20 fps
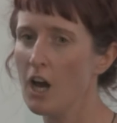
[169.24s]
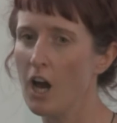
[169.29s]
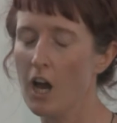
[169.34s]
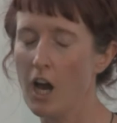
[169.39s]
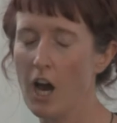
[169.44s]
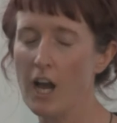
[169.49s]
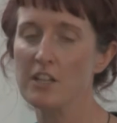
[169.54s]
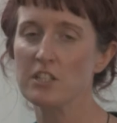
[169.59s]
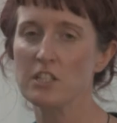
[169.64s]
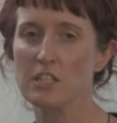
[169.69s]

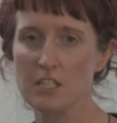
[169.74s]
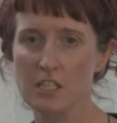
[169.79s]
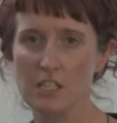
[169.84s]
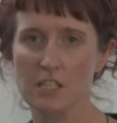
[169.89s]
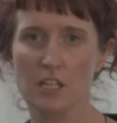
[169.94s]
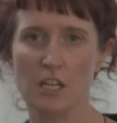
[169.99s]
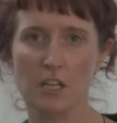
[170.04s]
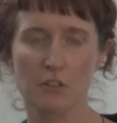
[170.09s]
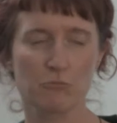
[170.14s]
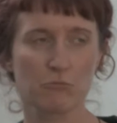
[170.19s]
I actually
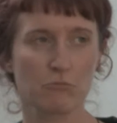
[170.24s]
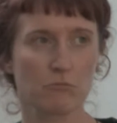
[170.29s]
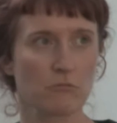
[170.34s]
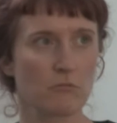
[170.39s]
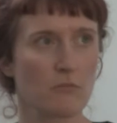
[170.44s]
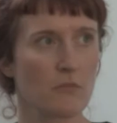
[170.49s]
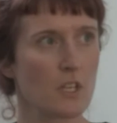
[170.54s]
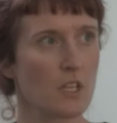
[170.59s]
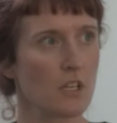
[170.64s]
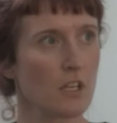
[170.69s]
did
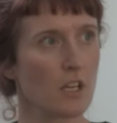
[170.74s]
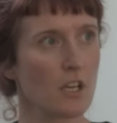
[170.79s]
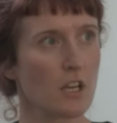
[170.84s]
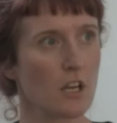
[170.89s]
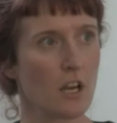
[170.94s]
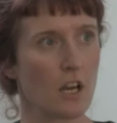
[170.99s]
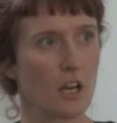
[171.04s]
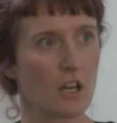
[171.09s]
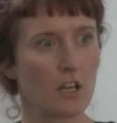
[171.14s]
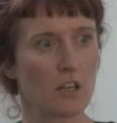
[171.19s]

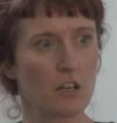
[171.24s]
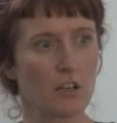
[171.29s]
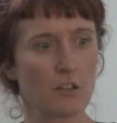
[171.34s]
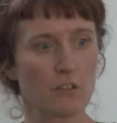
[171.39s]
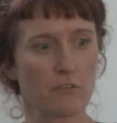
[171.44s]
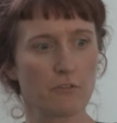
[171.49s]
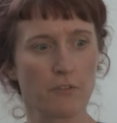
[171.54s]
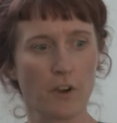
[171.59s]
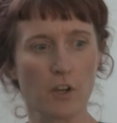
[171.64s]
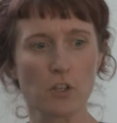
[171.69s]

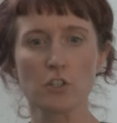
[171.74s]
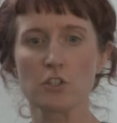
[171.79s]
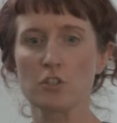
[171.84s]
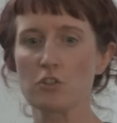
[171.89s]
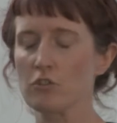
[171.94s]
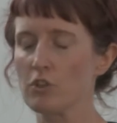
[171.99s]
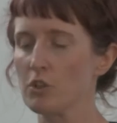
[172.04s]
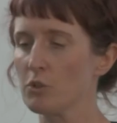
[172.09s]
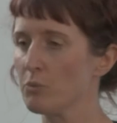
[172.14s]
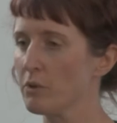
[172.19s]
a focus
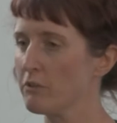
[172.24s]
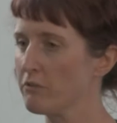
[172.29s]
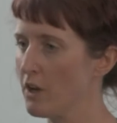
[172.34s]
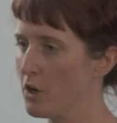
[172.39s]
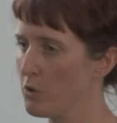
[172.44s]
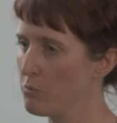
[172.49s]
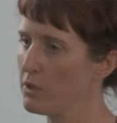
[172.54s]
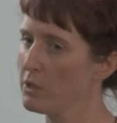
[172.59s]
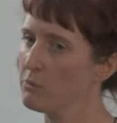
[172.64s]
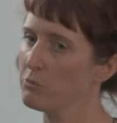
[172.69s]
group with
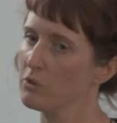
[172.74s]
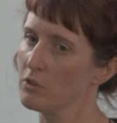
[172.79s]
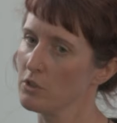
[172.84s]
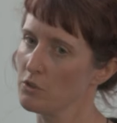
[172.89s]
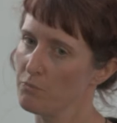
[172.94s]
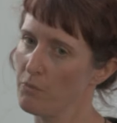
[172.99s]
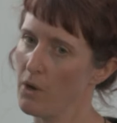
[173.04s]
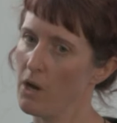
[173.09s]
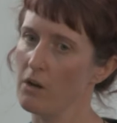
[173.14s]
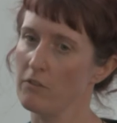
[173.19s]
young people
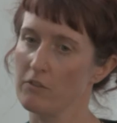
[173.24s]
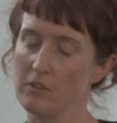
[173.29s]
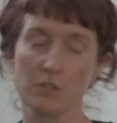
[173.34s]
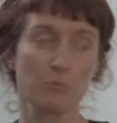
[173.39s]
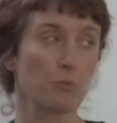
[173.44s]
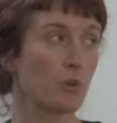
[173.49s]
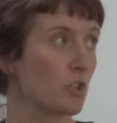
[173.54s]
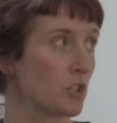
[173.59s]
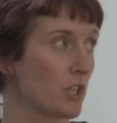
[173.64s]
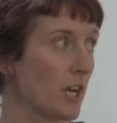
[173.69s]
because part of
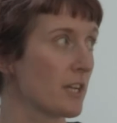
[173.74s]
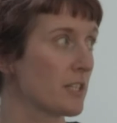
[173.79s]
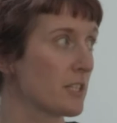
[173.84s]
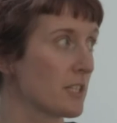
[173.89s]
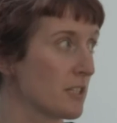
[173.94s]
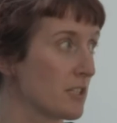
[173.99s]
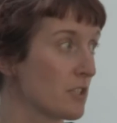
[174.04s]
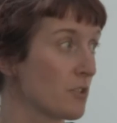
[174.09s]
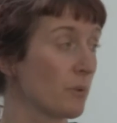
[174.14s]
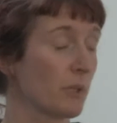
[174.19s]
this project
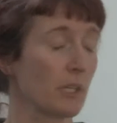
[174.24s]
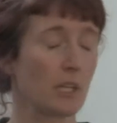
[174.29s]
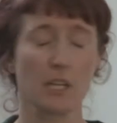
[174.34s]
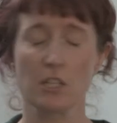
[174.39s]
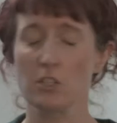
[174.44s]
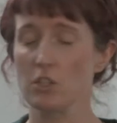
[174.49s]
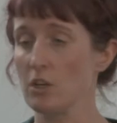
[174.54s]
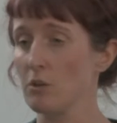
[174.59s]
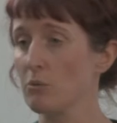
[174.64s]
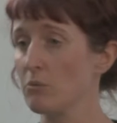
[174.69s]
is to
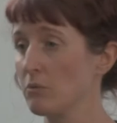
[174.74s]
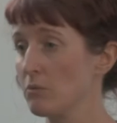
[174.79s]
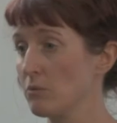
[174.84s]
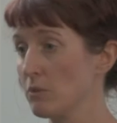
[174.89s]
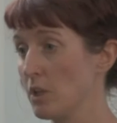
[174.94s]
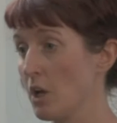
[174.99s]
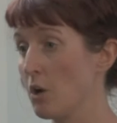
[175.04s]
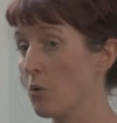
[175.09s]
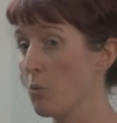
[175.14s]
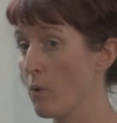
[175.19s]
engage
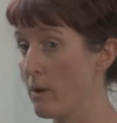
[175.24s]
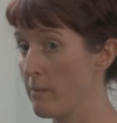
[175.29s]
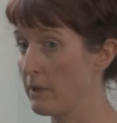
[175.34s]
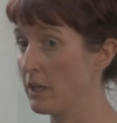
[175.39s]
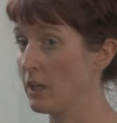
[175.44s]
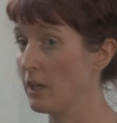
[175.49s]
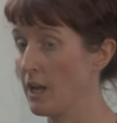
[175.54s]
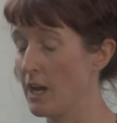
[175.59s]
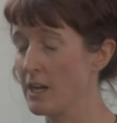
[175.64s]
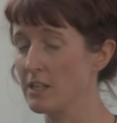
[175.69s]
young
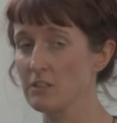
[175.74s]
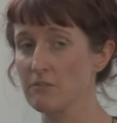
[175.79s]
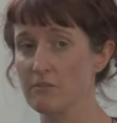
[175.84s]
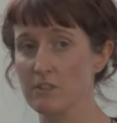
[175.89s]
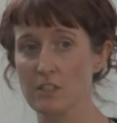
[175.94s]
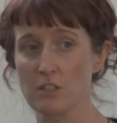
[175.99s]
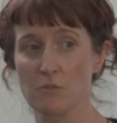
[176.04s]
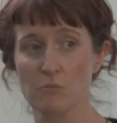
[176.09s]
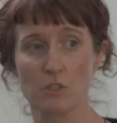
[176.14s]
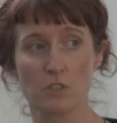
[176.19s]
women in
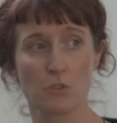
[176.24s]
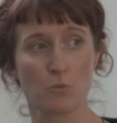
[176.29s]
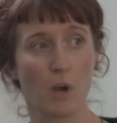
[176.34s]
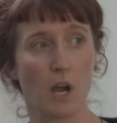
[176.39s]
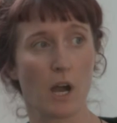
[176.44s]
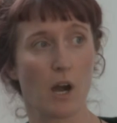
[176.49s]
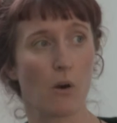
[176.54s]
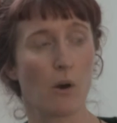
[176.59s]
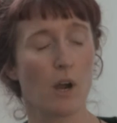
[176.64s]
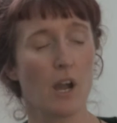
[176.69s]
activism as
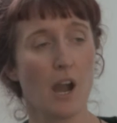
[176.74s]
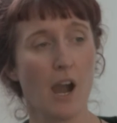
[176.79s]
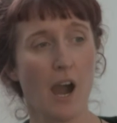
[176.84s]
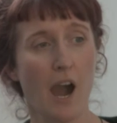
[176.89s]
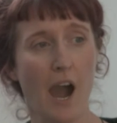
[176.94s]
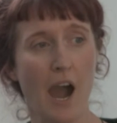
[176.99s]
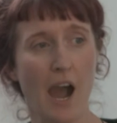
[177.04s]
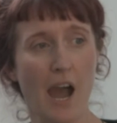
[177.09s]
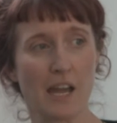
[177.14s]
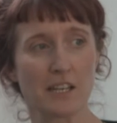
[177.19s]
well.
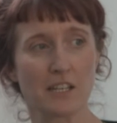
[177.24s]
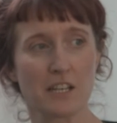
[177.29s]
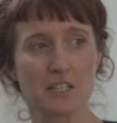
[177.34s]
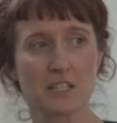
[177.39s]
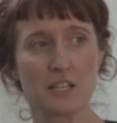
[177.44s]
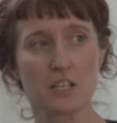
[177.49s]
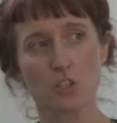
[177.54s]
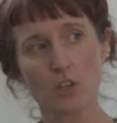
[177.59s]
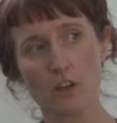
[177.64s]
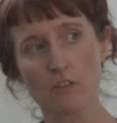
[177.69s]
And I
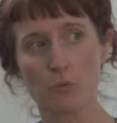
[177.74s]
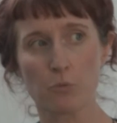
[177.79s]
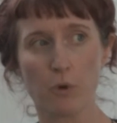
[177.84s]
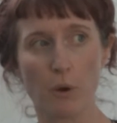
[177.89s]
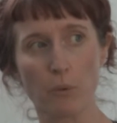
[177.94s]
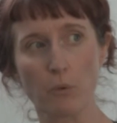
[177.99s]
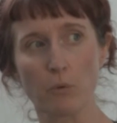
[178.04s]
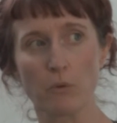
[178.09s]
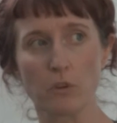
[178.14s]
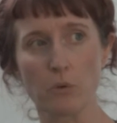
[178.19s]
said, do you have a
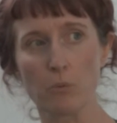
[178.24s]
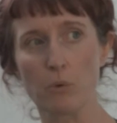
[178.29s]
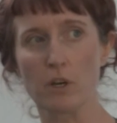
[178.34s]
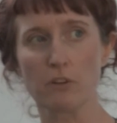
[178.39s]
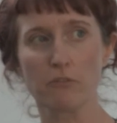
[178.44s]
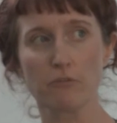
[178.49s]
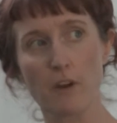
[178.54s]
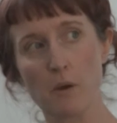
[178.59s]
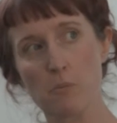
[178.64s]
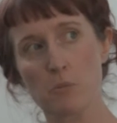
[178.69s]
problem with the
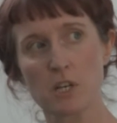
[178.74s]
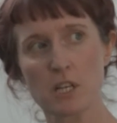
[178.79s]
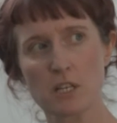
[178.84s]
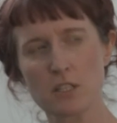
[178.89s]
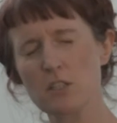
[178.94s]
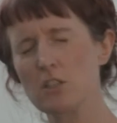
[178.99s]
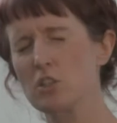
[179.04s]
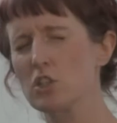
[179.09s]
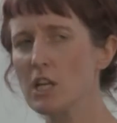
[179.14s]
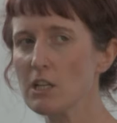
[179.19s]
word
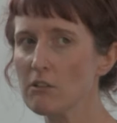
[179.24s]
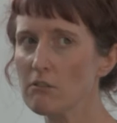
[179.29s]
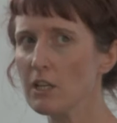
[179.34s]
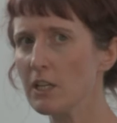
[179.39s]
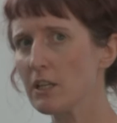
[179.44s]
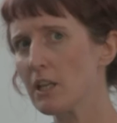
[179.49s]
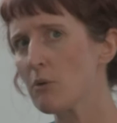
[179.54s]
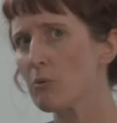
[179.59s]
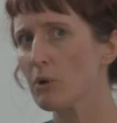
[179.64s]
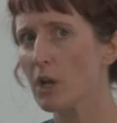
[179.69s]
feminist? And
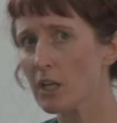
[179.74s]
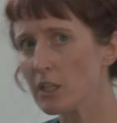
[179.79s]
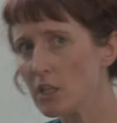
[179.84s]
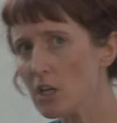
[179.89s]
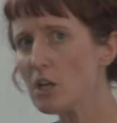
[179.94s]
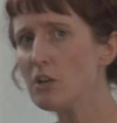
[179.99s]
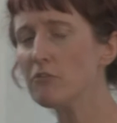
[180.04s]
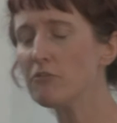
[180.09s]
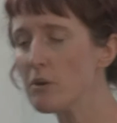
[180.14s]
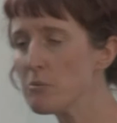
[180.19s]
generally they were like, no,
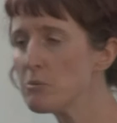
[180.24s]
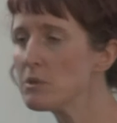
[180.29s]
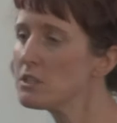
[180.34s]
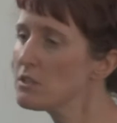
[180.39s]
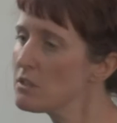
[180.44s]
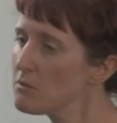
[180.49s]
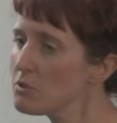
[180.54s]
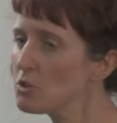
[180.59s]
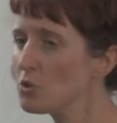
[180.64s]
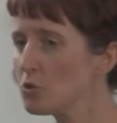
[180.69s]

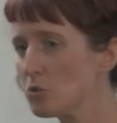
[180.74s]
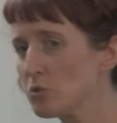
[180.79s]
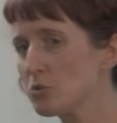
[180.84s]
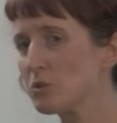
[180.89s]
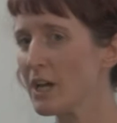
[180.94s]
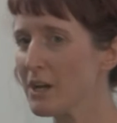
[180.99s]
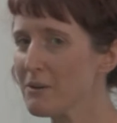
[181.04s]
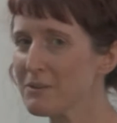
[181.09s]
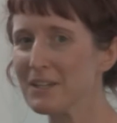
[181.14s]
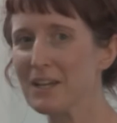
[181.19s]
feminism's cool
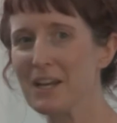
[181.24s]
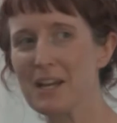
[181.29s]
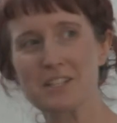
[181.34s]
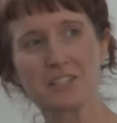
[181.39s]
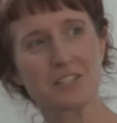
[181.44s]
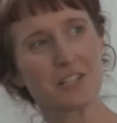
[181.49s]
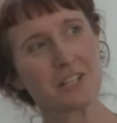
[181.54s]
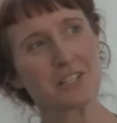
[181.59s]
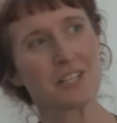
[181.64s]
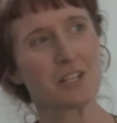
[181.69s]

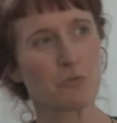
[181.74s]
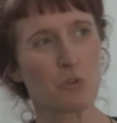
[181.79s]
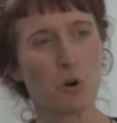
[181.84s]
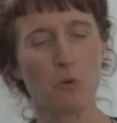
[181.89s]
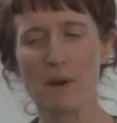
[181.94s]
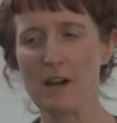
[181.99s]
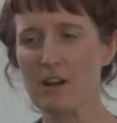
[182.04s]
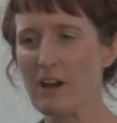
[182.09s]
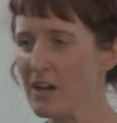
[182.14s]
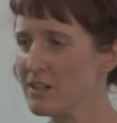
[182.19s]
nowadays. And I said, what
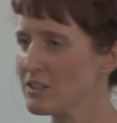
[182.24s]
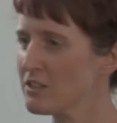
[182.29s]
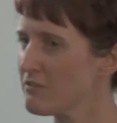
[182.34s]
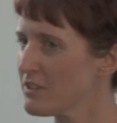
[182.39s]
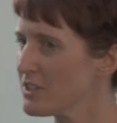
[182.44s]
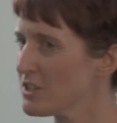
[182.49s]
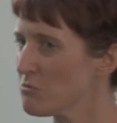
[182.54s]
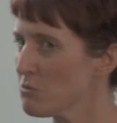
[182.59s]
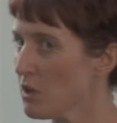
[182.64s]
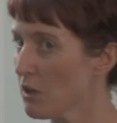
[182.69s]
about
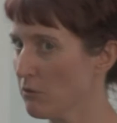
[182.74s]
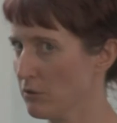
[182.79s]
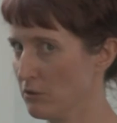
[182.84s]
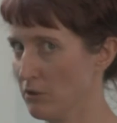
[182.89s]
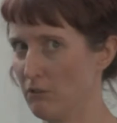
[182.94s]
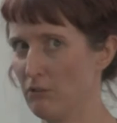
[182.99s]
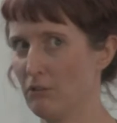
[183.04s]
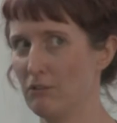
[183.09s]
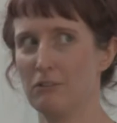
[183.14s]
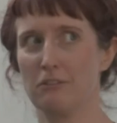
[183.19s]
activism? And they
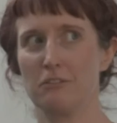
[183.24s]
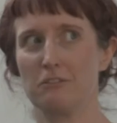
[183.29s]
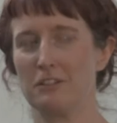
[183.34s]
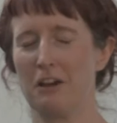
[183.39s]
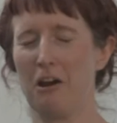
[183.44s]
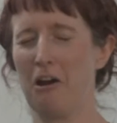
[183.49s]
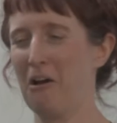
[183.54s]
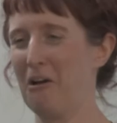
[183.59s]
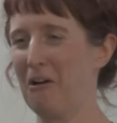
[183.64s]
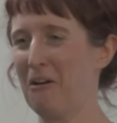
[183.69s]
were,
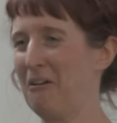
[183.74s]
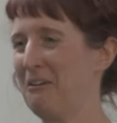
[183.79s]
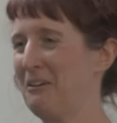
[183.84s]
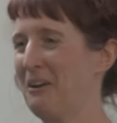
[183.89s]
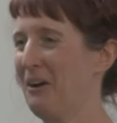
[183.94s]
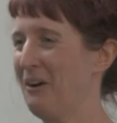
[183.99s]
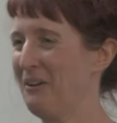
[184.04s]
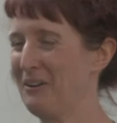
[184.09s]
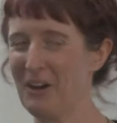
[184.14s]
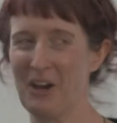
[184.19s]

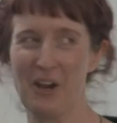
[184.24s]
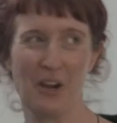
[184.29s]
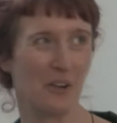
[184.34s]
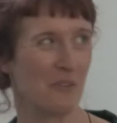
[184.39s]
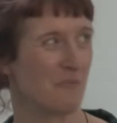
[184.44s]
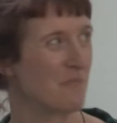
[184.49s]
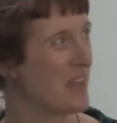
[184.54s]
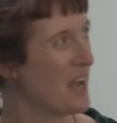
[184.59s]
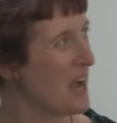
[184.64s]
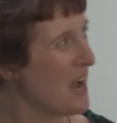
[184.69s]

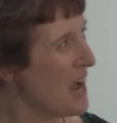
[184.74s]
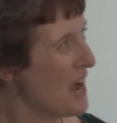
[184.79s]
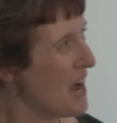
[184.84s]
no.